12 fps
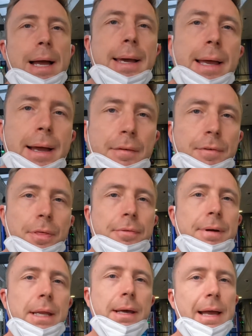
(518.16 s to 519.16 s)
I have
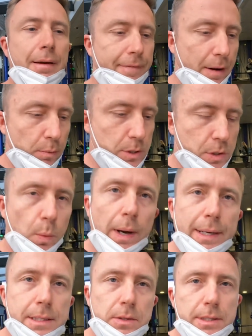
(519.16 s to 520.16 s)
3.5 hours to
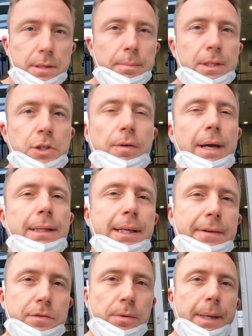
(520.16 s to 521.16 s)
wait until my train
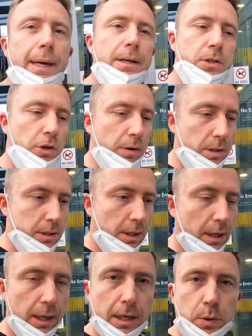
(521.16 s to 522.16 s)
leaves from King's Cross,
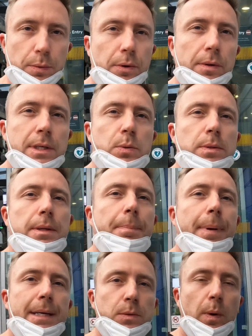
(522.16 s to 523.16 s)
so I thought this was the
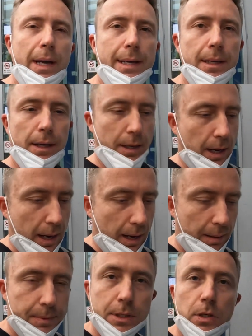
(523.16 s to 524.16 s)
best way
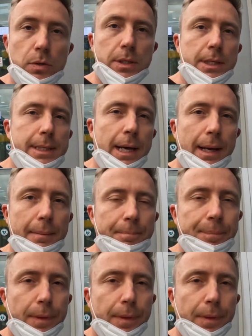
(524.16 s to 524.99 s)
to use the time.